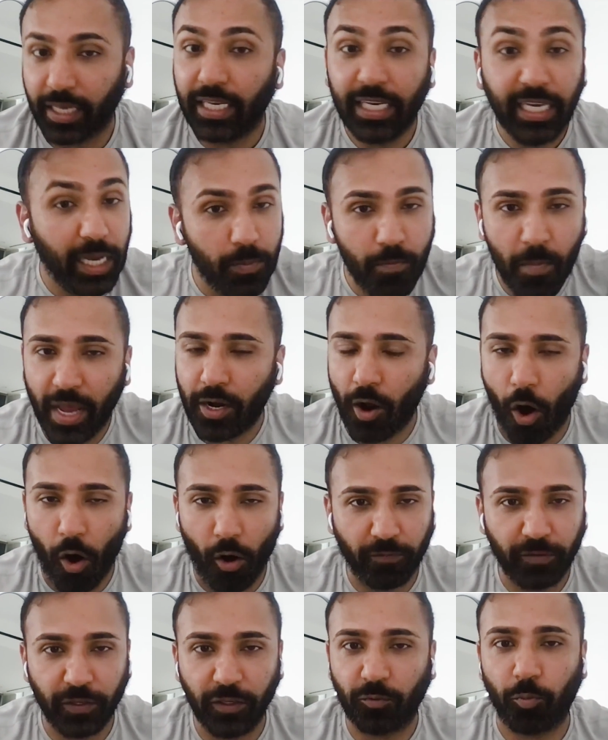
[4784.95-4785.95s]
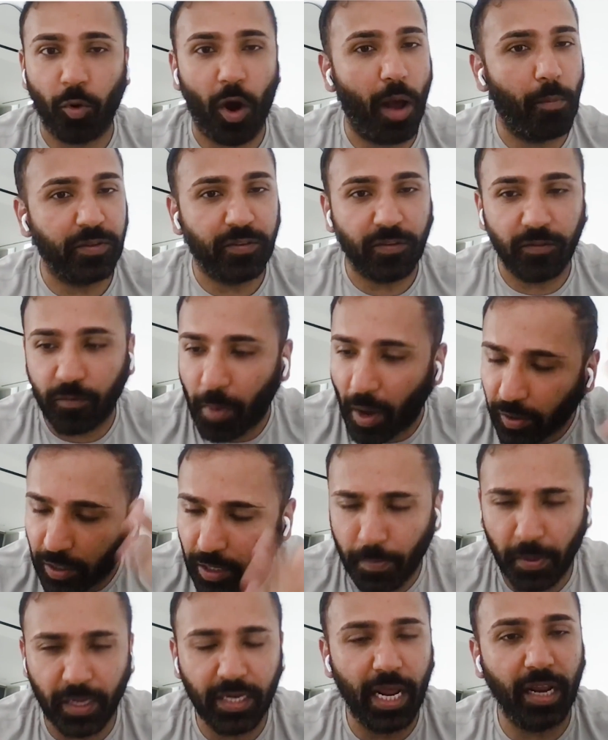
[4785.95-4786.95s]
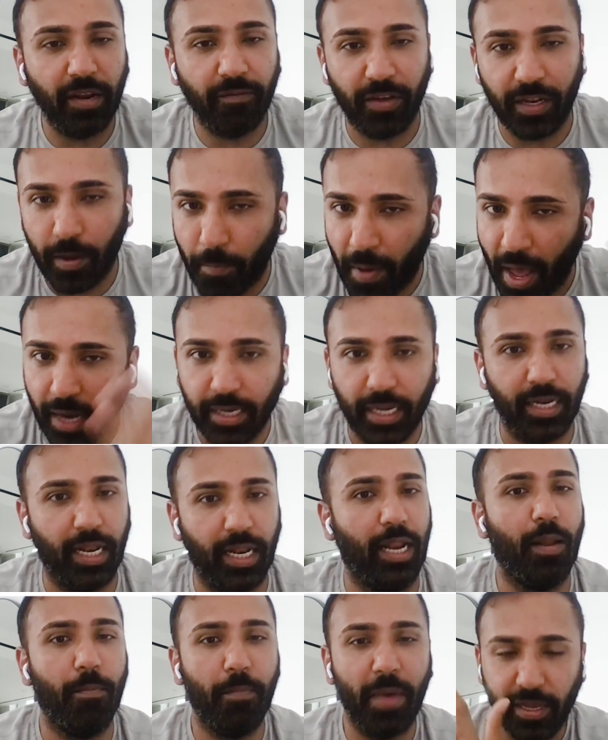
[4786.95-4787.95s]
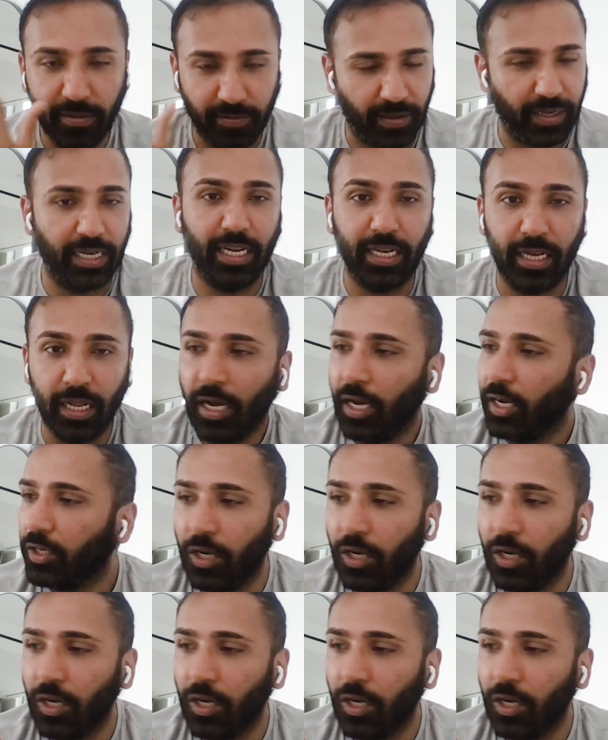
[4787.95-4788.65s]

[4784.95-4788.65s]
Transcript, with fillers: Like he had made all these promises about keeping Native independent and amazing and,